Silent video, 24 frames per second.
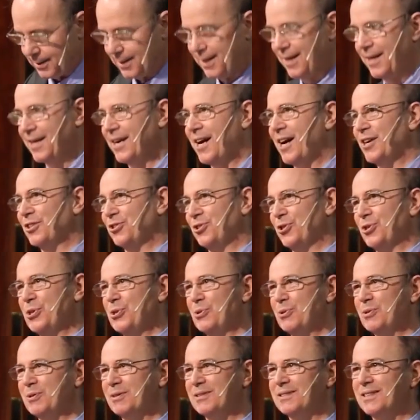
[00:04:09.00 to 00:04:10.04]
and I'll show
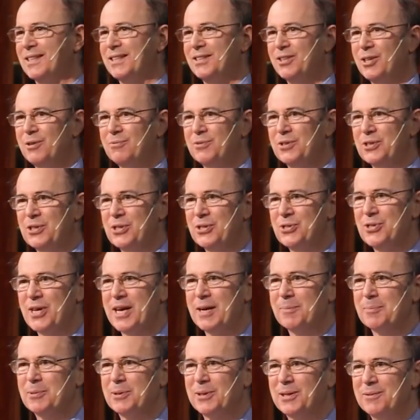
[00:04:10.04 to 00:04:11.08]
you a lovely
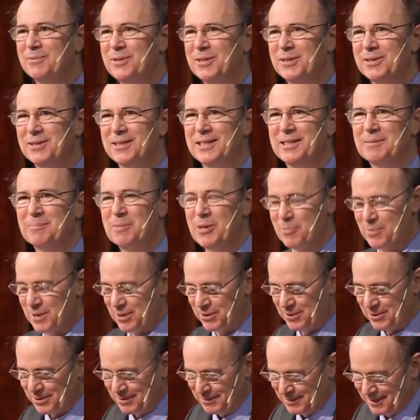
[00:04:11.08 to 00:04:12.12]
example of it in a
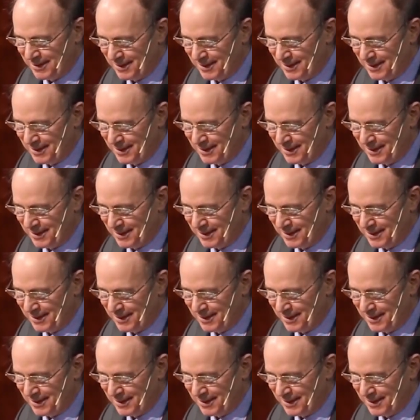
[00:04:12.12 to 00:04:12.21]
moment.